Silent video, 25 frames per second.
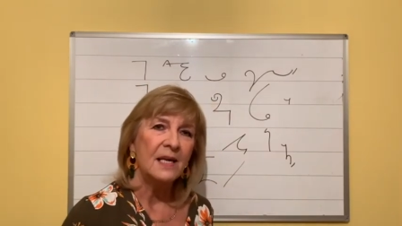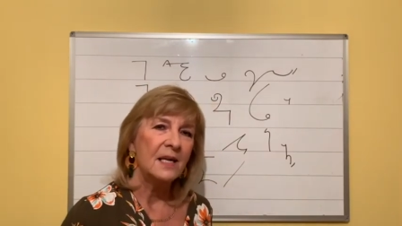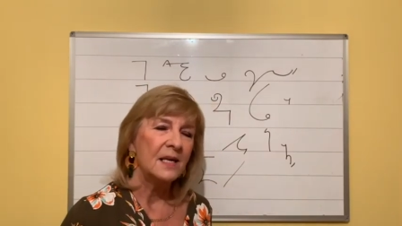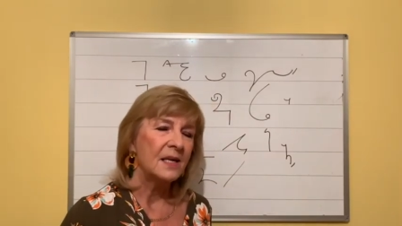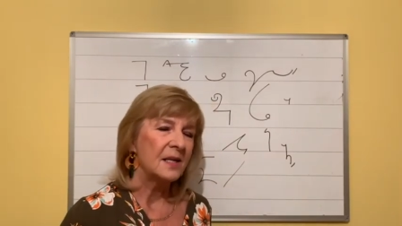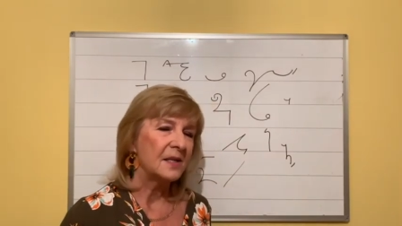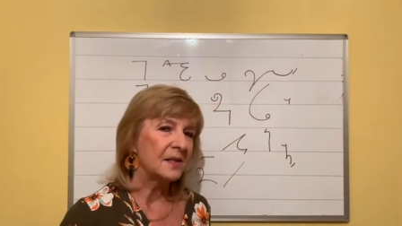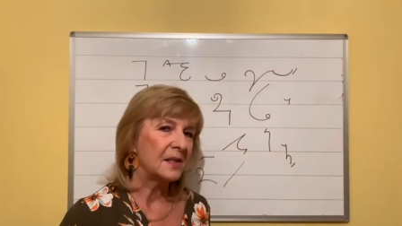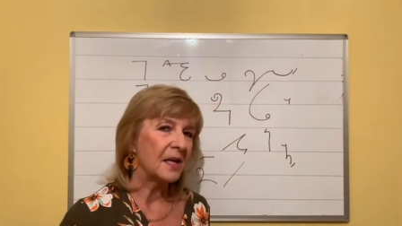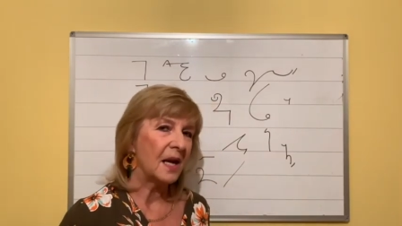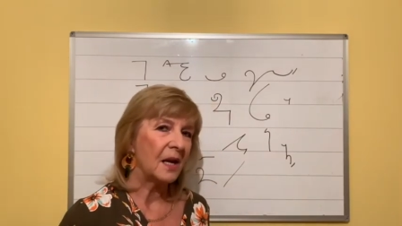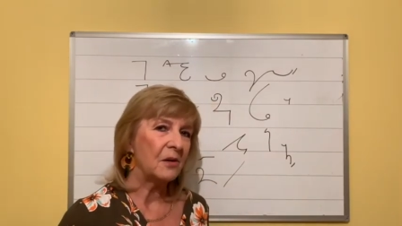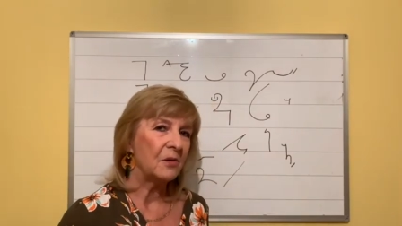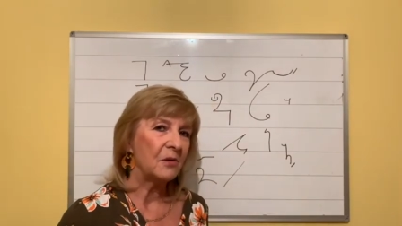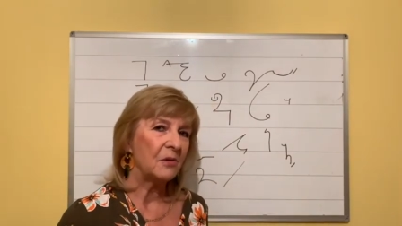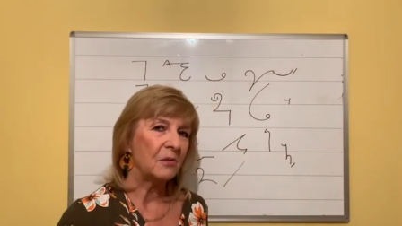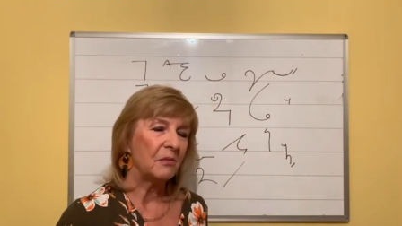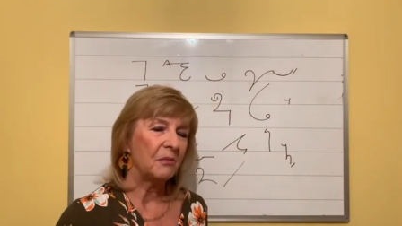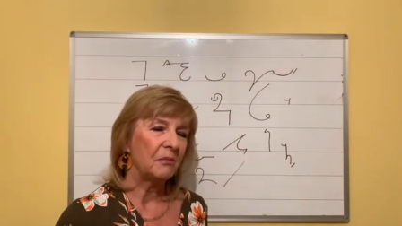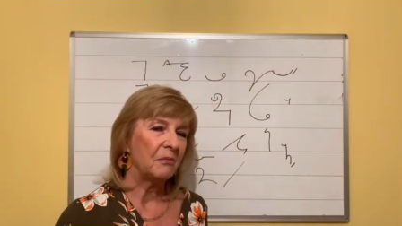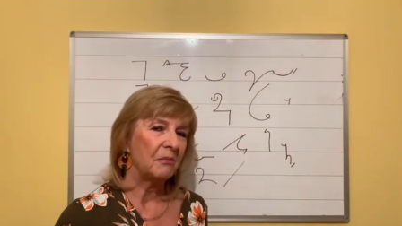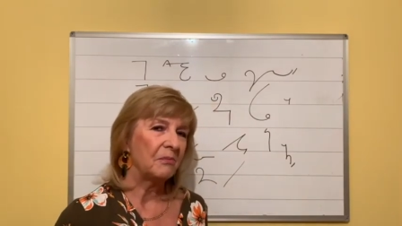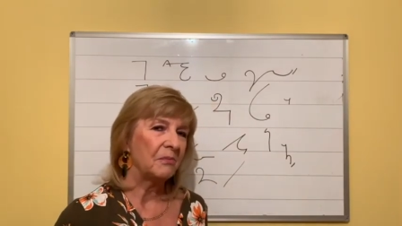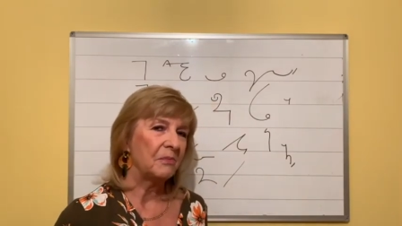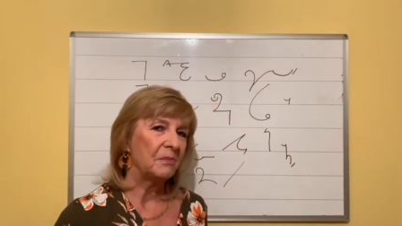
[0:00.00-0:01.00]
So
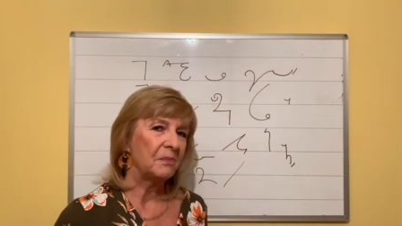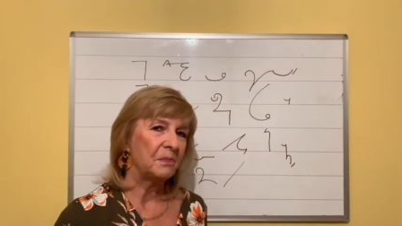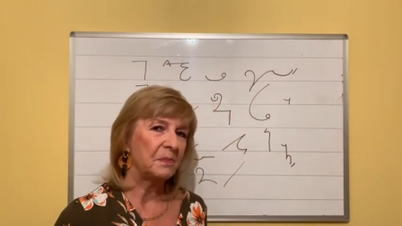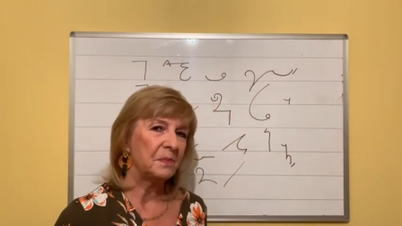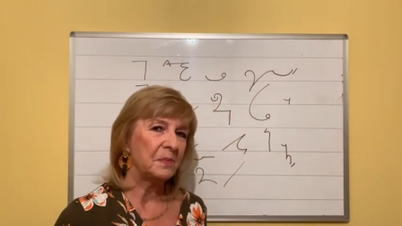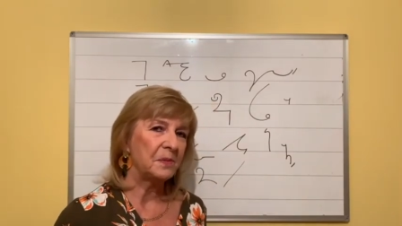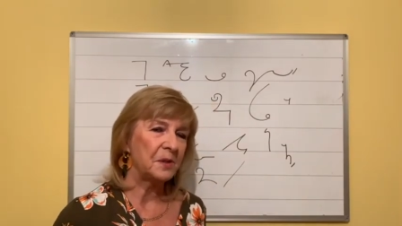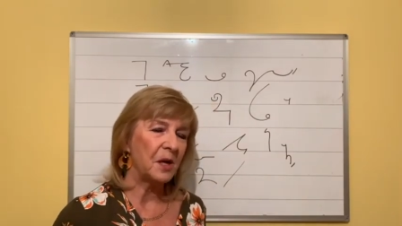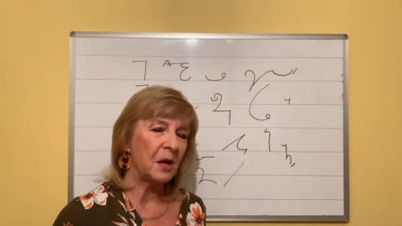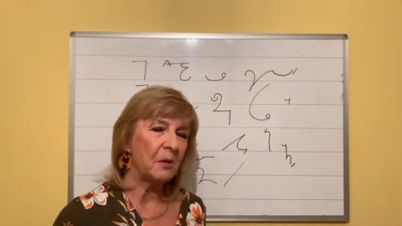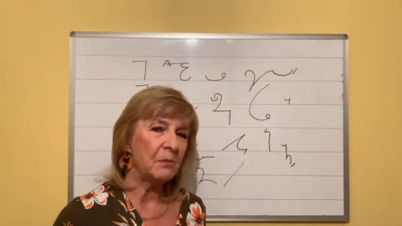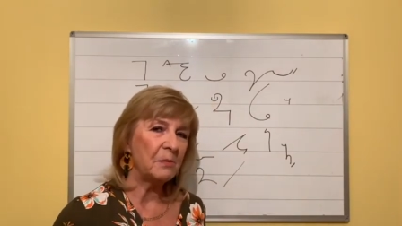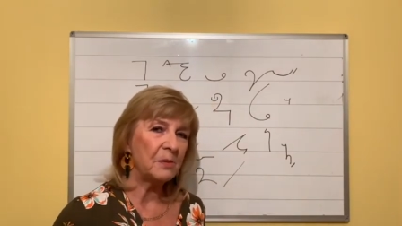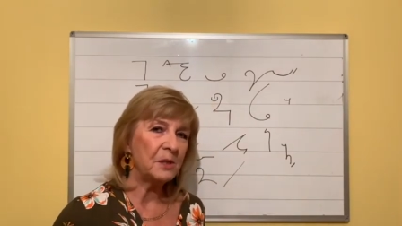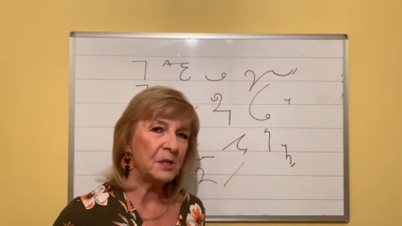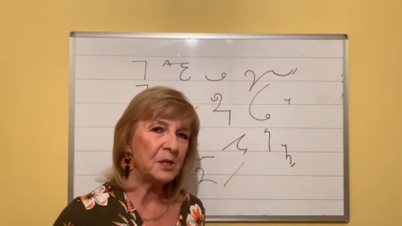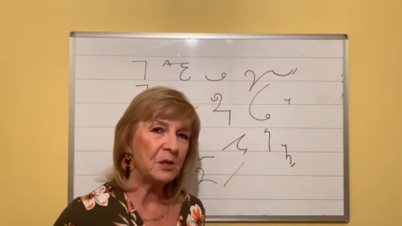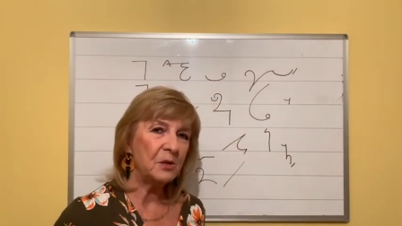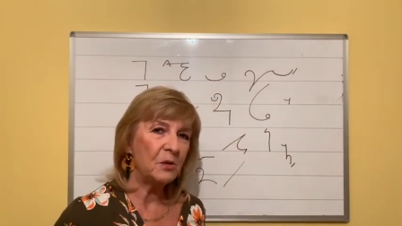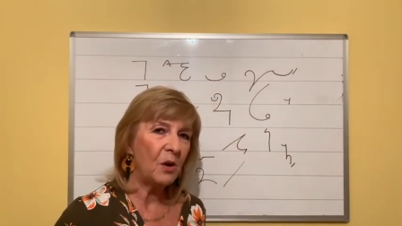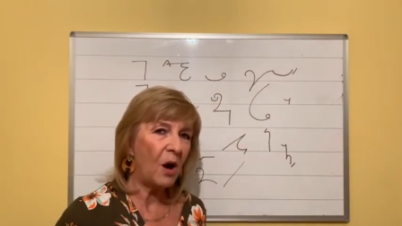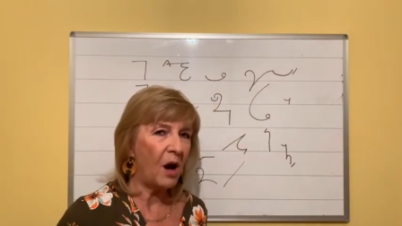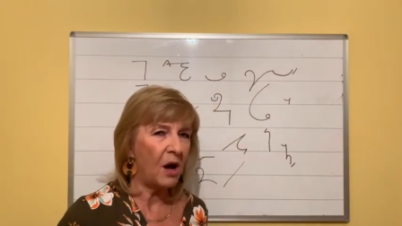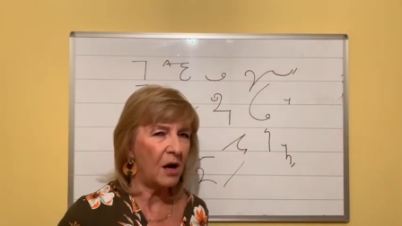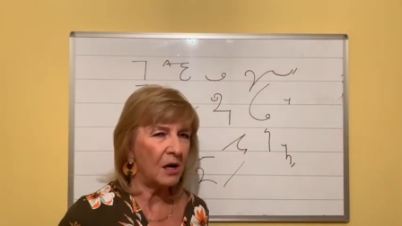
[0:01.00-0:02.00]
don't be too
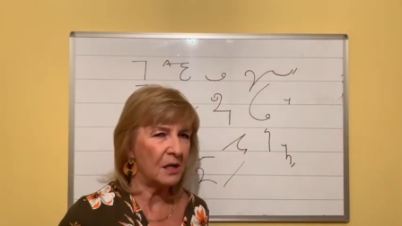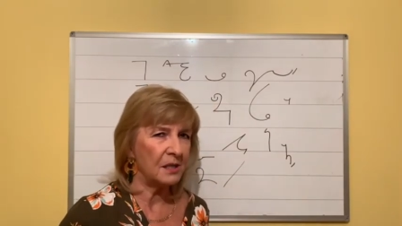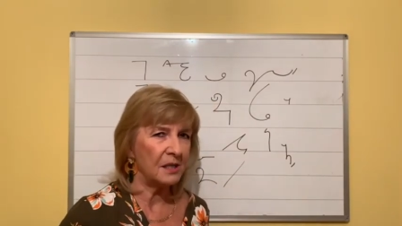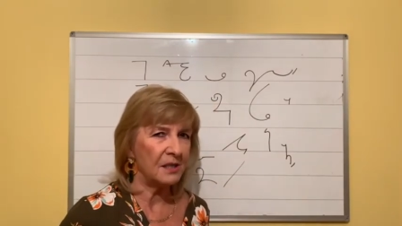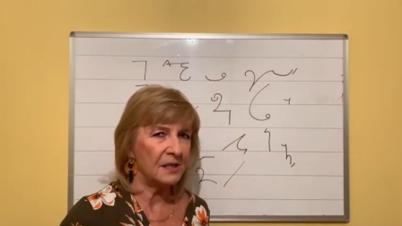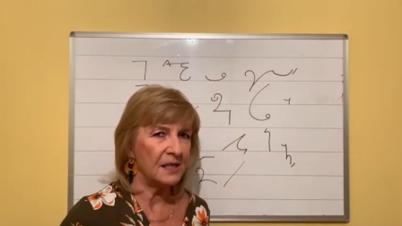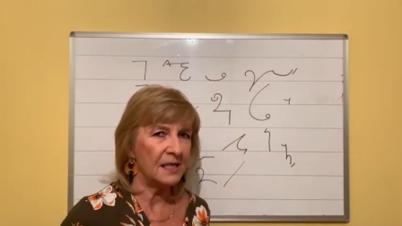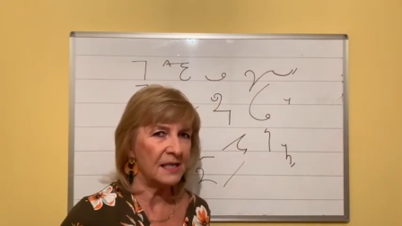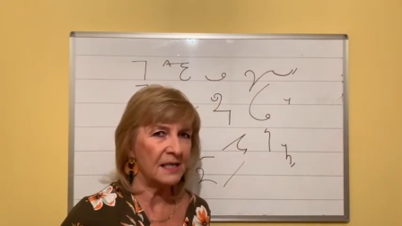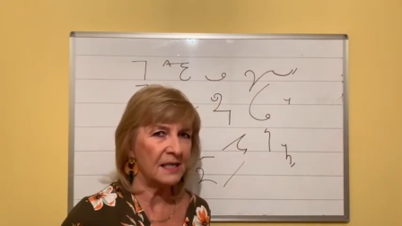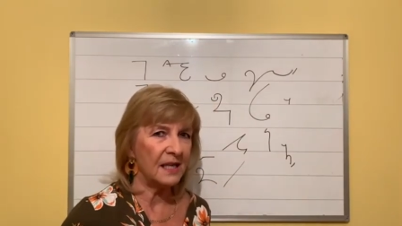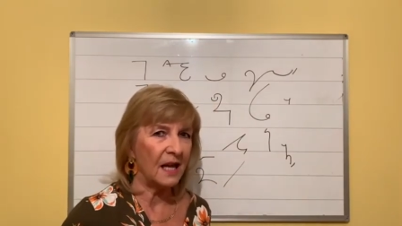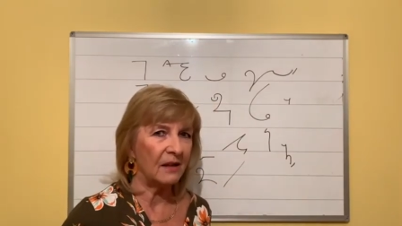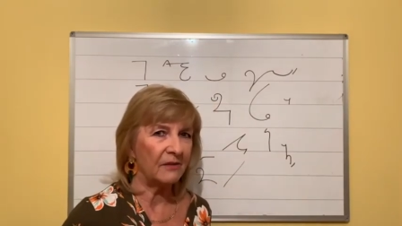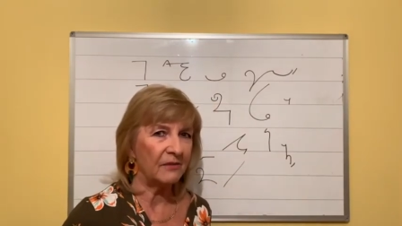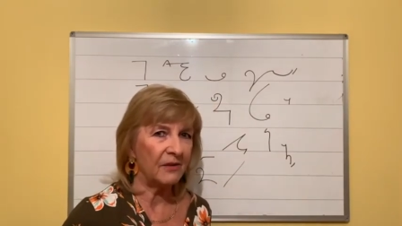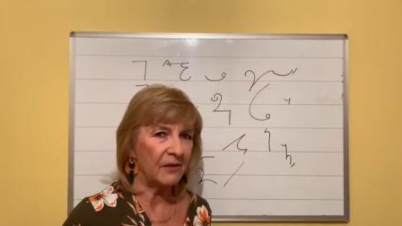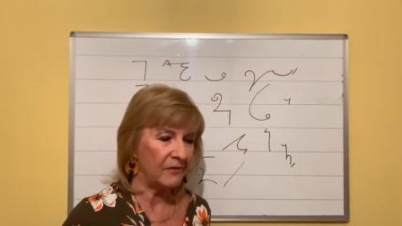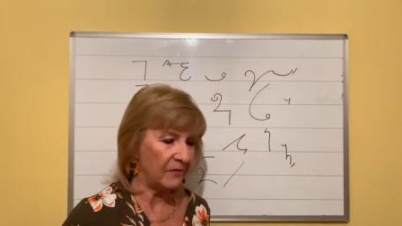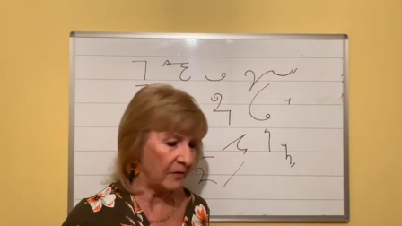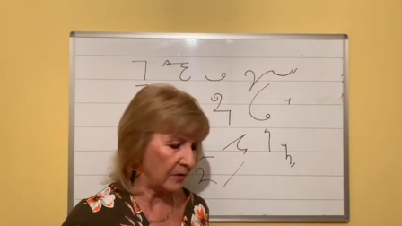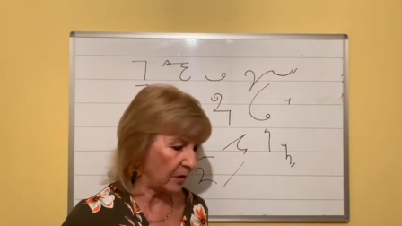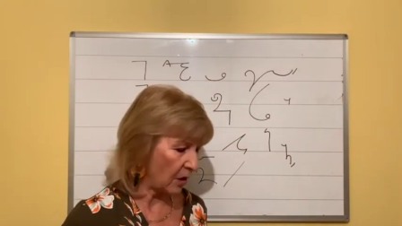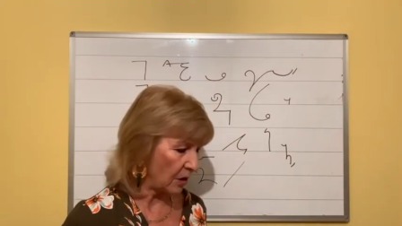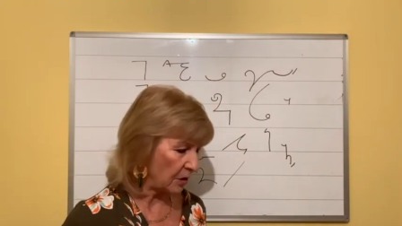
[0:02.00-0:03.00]
hard on yourself if
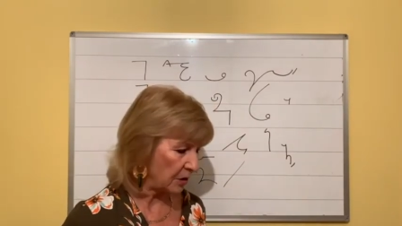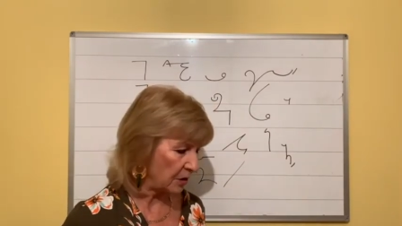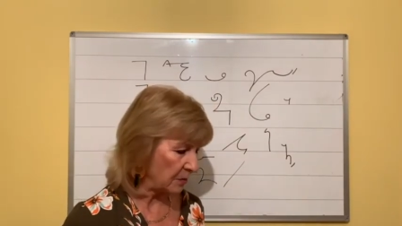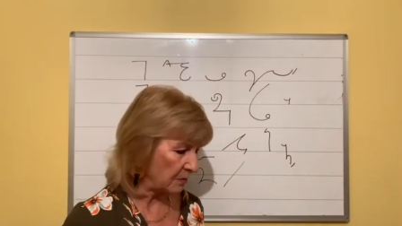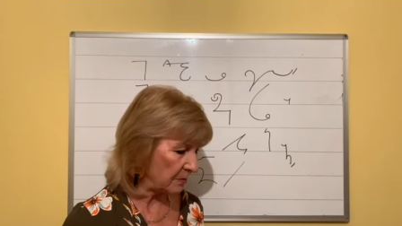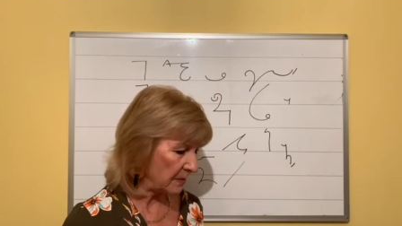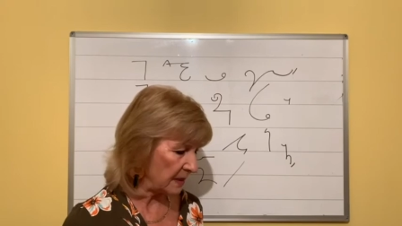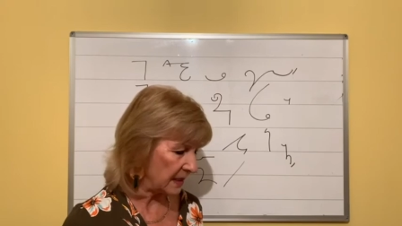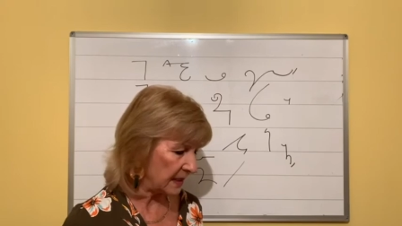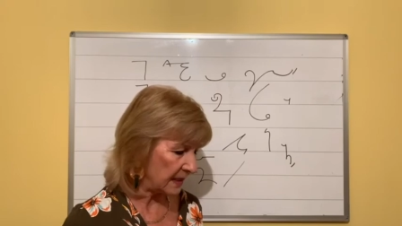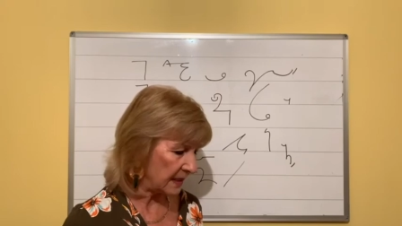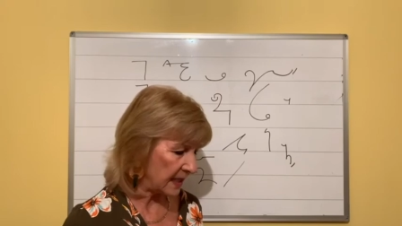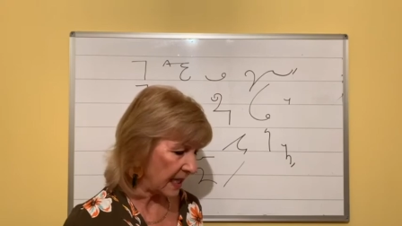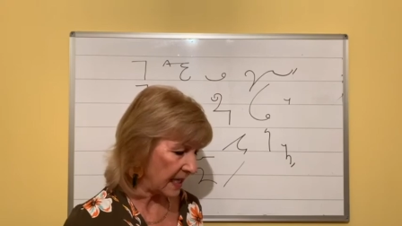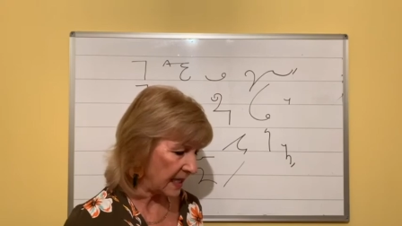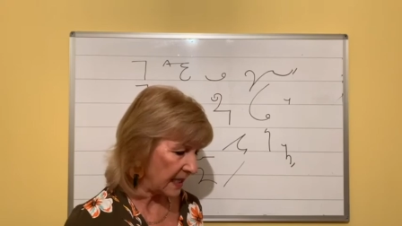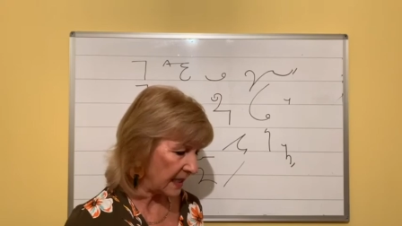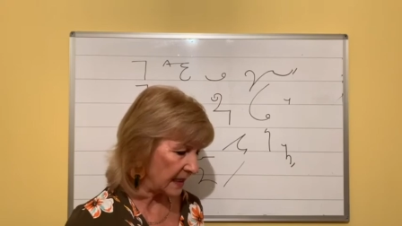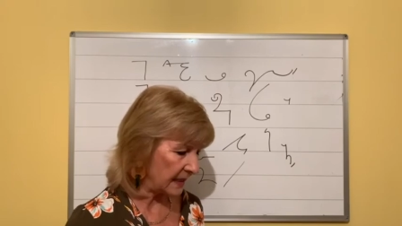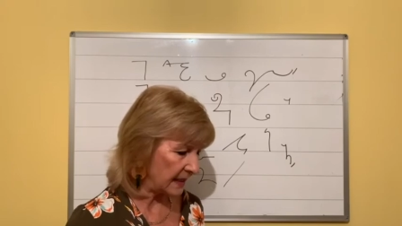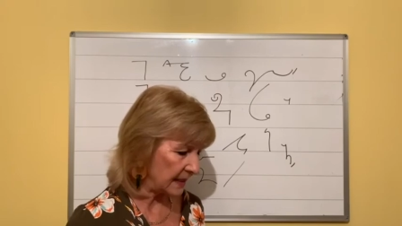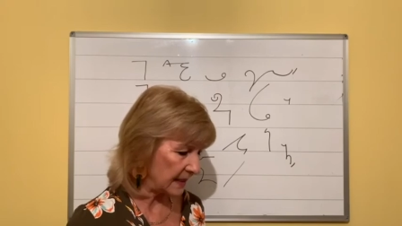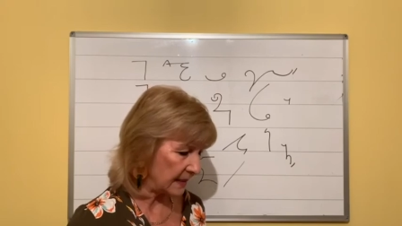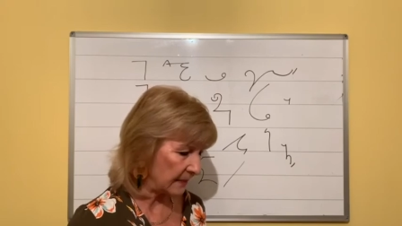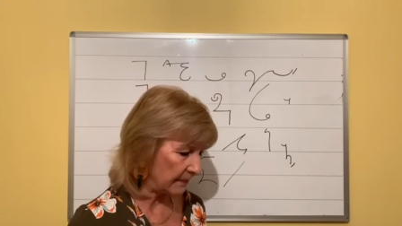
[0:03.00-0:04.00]
you've got some
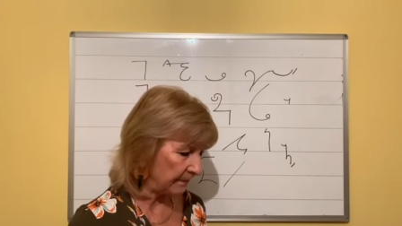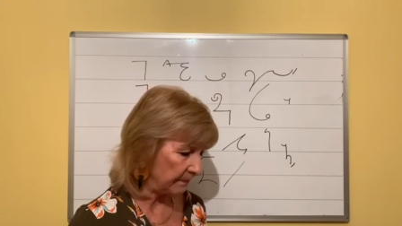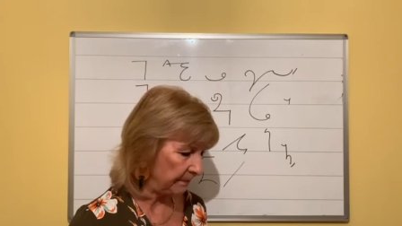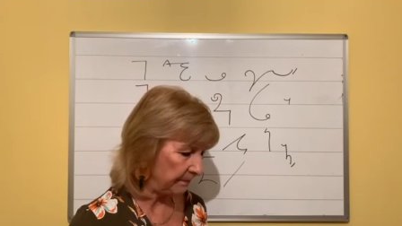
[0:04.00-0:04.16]
mistakes.